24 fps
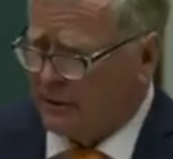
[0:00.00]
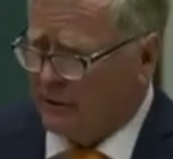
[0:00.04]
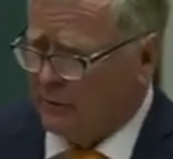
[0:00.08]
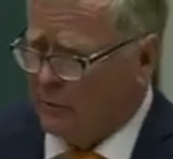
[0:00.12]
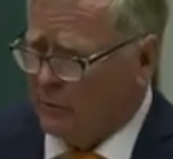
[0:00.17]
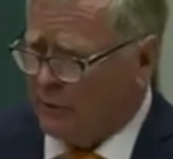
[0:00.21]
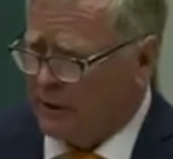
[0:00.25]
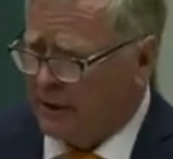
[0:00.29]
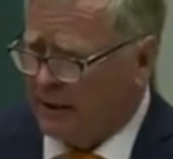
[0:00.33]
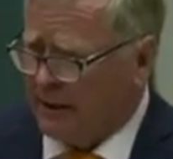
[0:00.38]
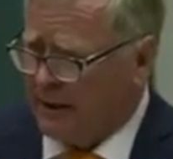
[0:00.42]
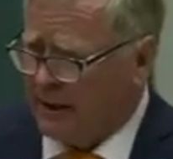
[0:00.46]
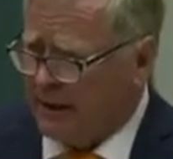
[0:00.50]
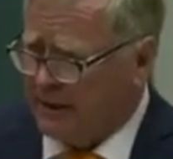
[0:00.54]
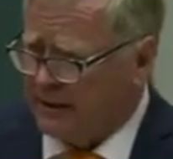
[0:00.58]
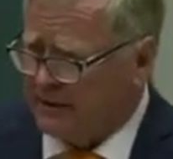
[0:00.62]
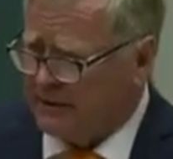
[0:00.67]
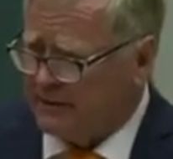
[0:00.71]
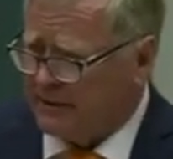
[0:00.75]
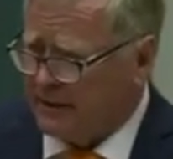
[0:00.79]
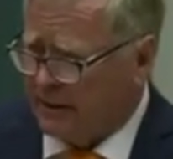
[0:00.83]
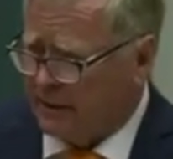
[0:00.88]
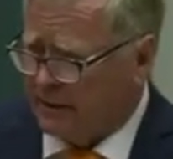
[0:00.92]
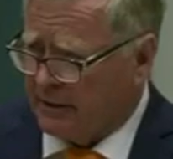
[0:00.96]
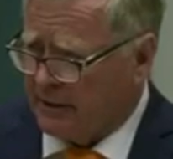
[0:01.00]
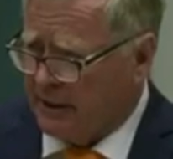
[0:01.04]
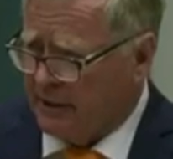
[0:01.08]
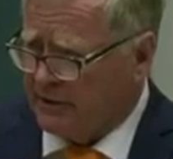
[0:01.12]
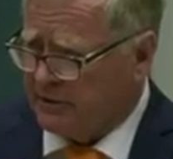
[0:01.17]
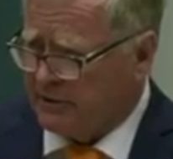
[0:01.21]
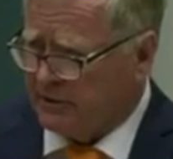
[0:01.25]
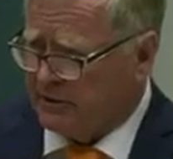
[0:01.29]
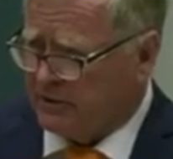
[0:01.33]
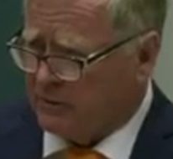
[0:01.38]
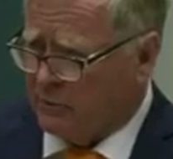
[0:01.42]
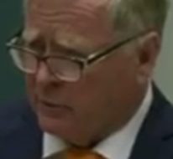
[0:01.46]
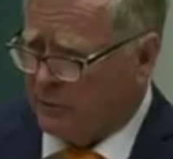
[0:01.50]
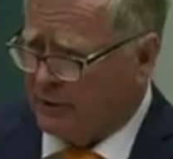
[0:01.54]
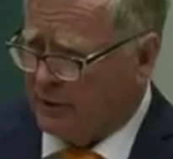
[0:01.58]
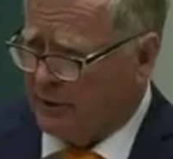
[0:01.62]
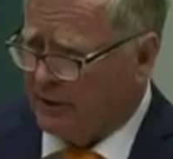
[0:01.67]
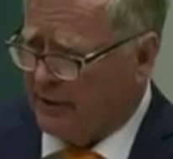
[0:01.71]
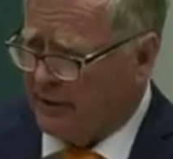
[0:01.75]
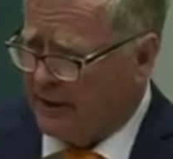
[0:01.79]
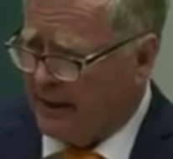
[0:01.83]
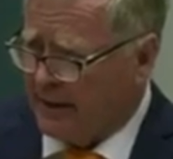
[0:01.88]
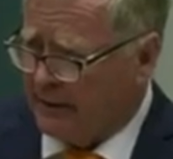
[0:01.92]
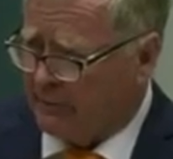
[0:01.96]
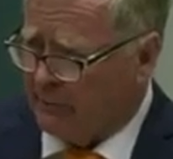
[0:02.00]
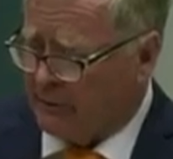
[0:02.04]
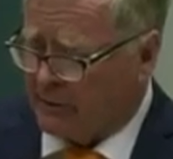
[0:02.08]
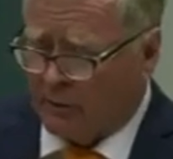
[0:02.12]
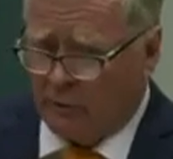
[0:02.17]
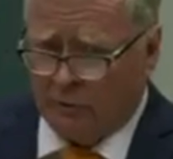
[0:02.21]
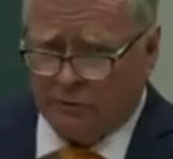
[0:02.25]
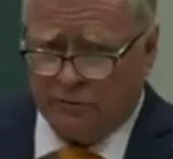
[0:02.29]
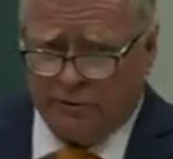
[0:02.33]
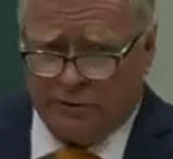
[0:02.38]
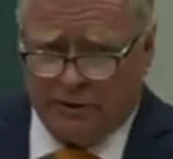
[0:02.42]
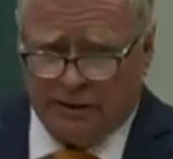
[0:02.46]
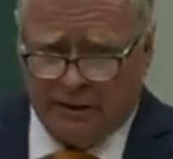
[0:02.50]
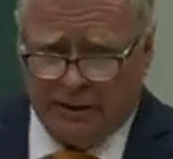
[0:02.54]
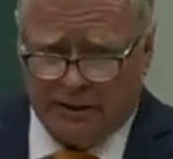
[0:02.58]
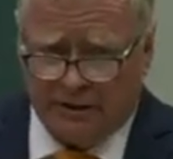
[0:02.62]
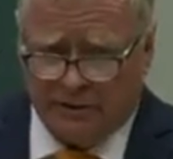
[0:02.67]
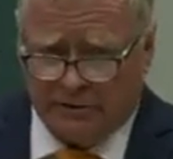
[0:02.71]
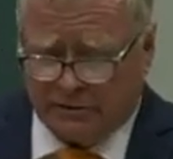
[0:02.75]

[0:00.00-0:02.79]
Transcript: looking, and his delegation is looking at agriculture and